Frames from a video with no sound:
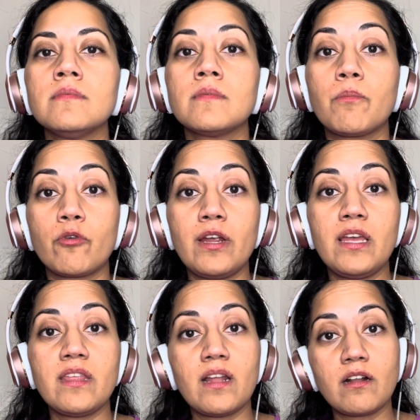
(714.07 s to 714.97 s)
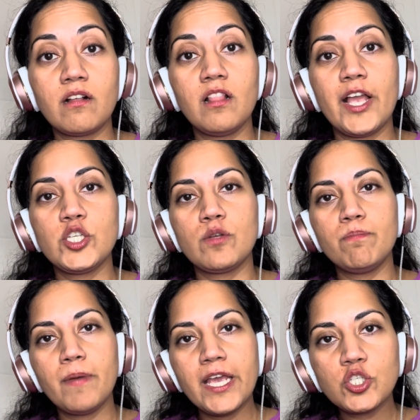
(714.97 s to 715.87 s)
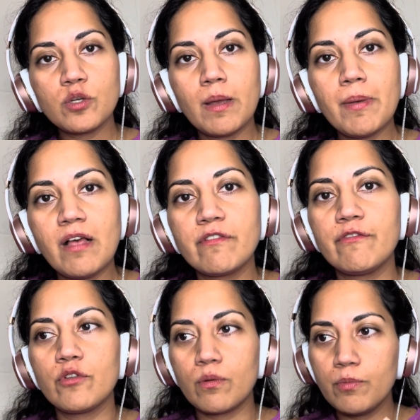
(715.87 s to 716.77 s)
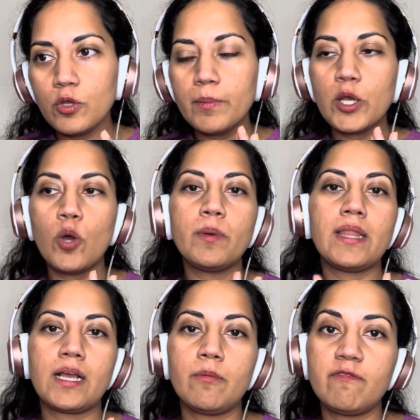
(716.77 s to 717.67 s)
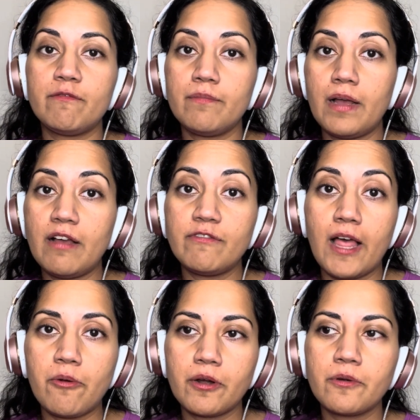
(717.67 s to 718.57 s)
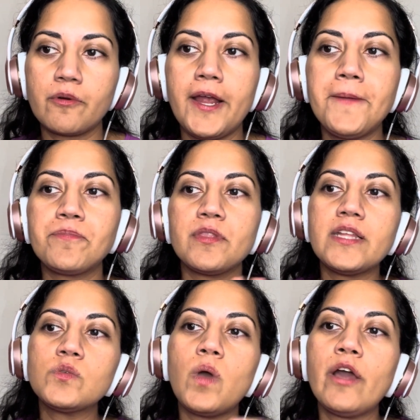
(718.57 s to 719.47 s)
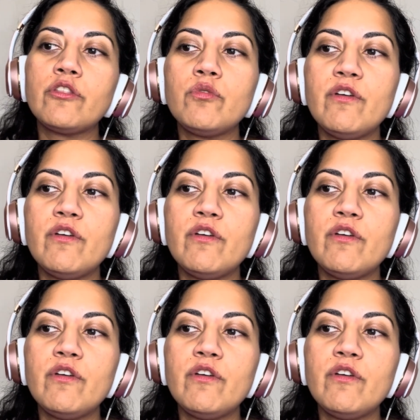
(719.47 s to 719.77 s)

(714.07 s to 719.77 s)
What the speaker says: breathe and unclench and picture my pelvic floor blooming open like a flower, right? Let's walk through a